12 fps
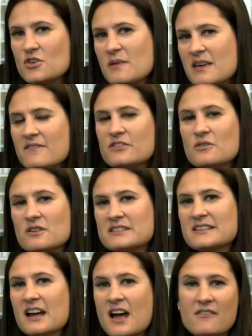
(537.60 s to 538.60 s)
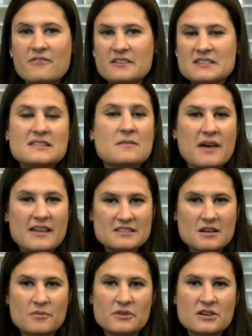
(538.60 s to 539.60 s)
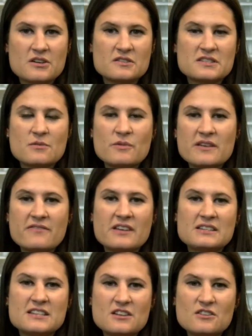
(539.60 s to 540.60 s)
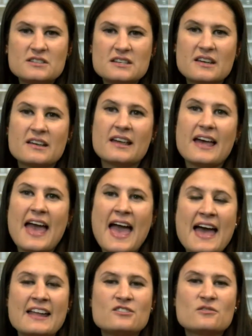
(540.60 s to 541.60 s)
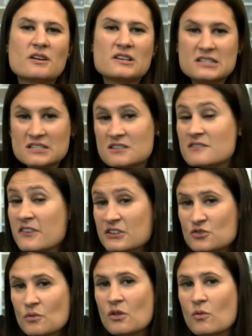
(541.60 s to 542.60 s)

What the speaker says: You may have noticed at conference in the past couple years that we have continued to add to our individual